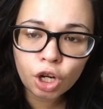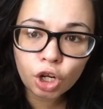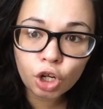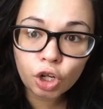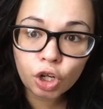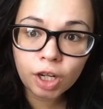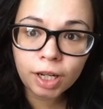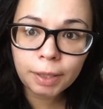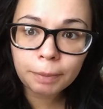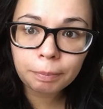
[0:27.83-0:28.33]

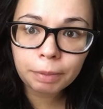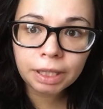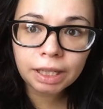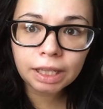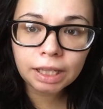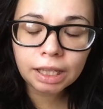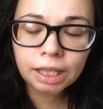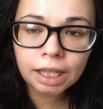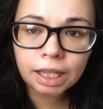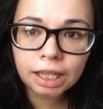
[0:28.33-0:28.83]

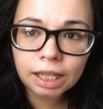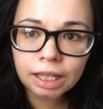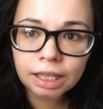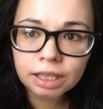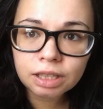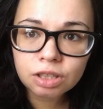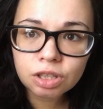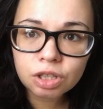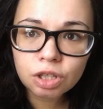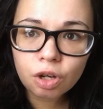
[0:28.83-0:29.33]
cramping,
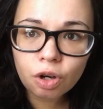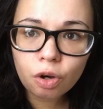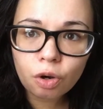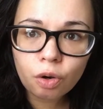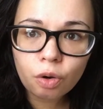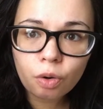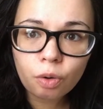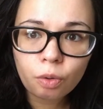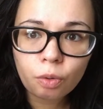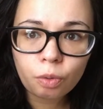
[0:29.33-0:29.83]
and
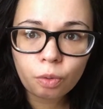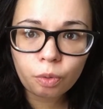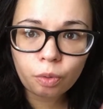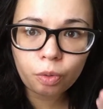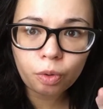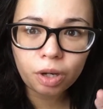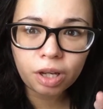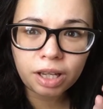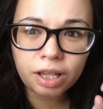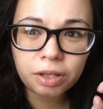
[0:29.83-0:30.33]
so
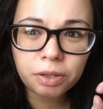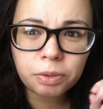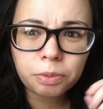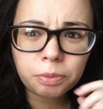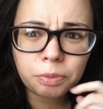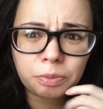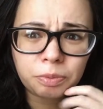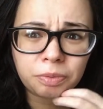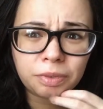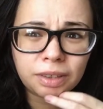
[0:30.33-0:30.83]
I
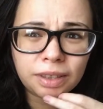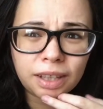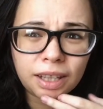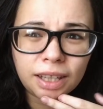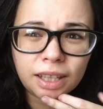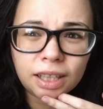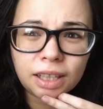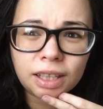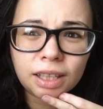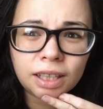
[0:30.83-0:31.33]

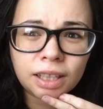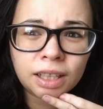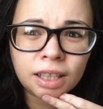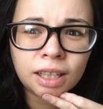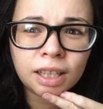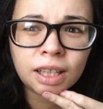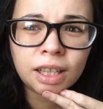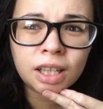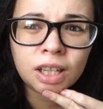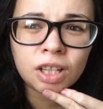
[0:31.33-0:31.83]

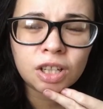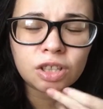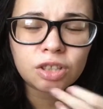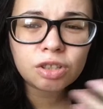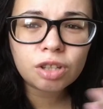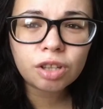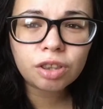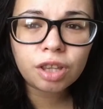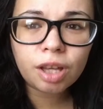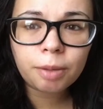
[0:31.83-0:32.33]

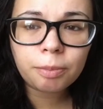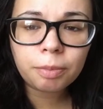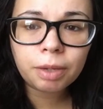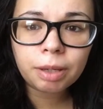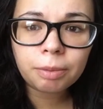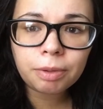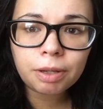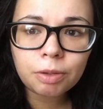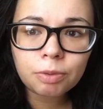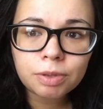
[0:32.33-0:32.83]
thought
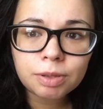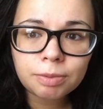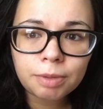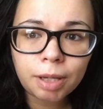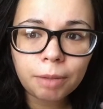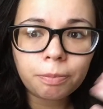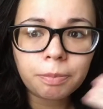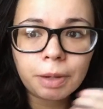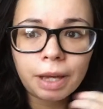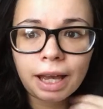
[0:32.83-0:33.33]
maybe it was
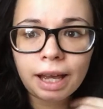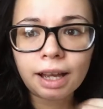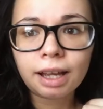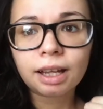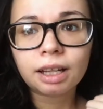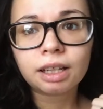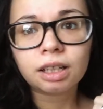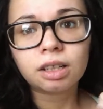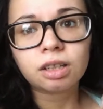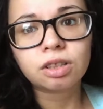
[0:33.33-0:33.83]
my
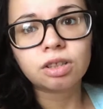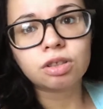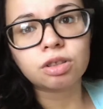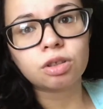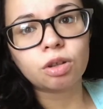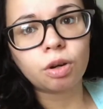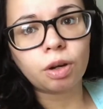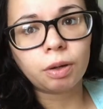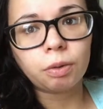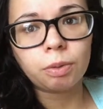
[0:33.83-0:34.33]
back.
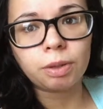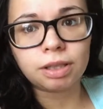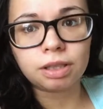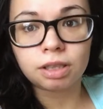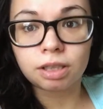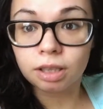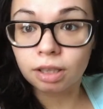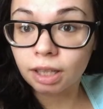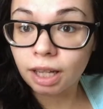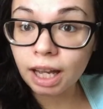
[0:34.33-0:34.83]
So I went
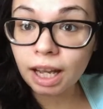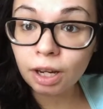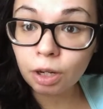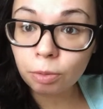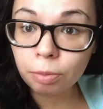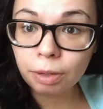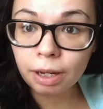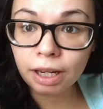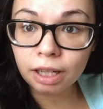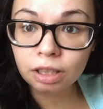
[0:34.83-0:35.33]
to the
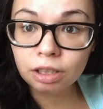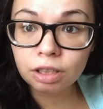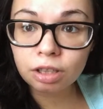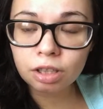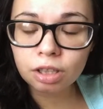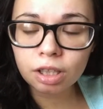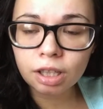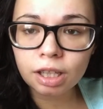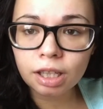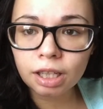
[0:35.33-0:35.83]

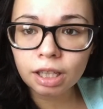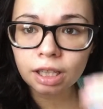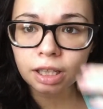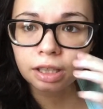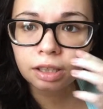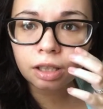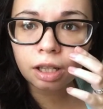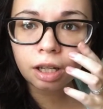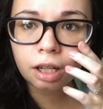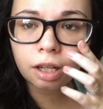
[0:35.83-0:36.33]
chiropractor,
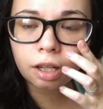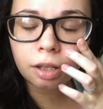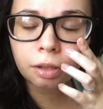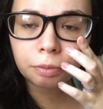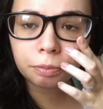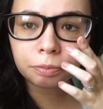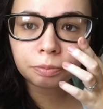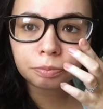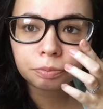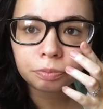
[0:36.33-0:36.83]

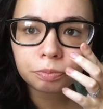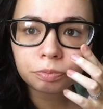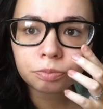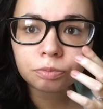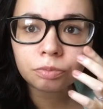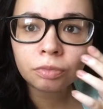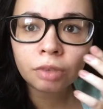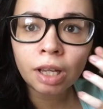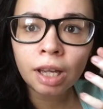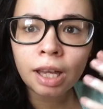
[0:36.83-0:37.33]
and
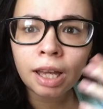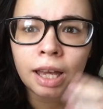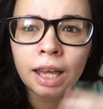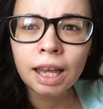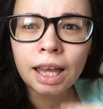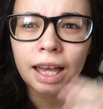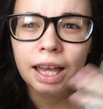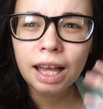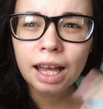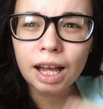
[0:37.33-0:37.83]

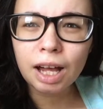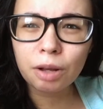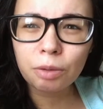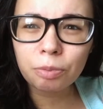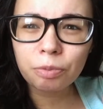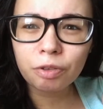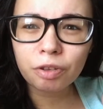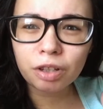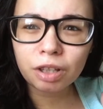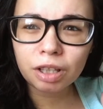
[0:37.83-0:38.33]
it
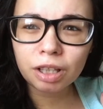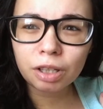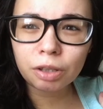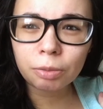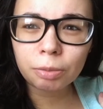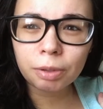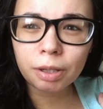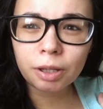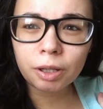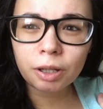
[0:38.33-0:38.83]
helped for a
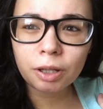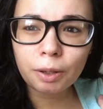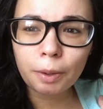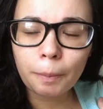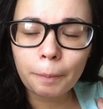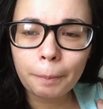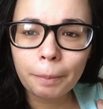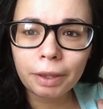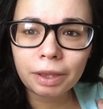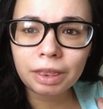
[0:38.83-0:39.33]
little bit,
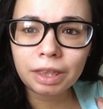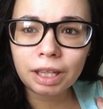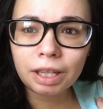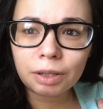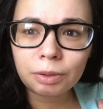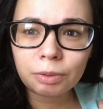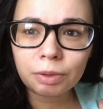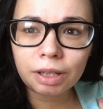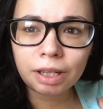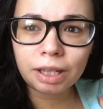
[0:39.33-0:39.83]
but
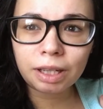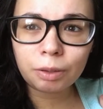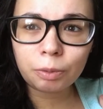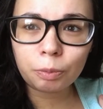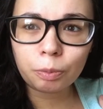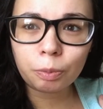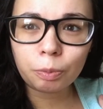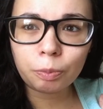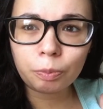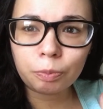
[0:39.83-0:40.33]
then
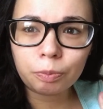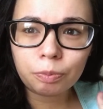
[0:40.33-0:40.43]
when